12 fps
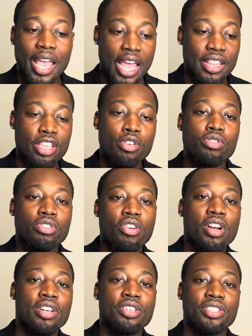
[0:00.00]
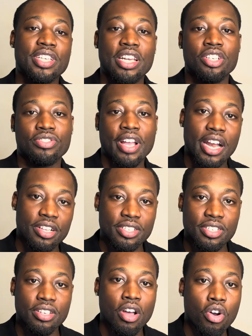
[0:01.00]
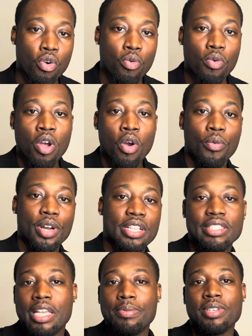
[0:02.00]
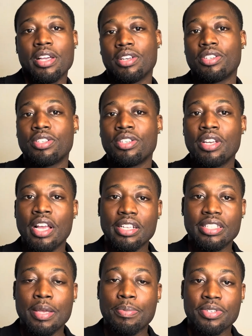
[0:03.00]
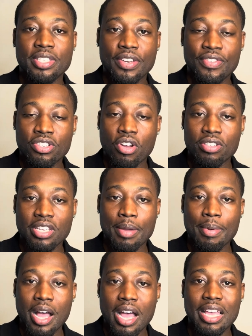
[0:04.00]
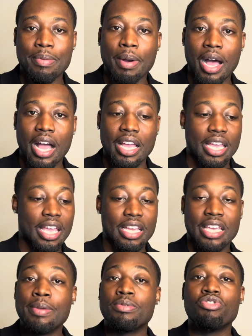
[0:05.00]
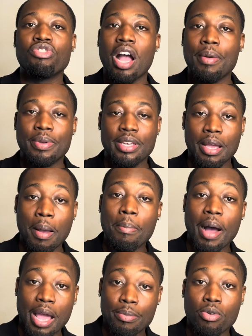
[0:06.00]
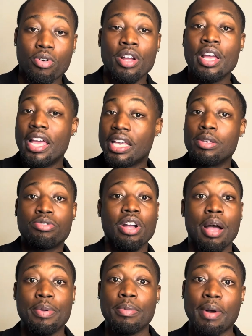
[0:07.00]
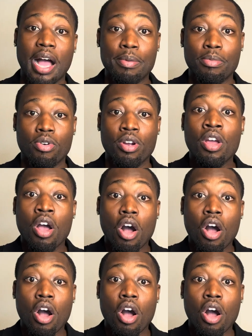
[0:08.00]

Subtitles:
And then you start understanding strategies. Oh, when it dips under 10% of its all-time high, buy. It keeps dropping, buy more. It keeps dropping, buy more.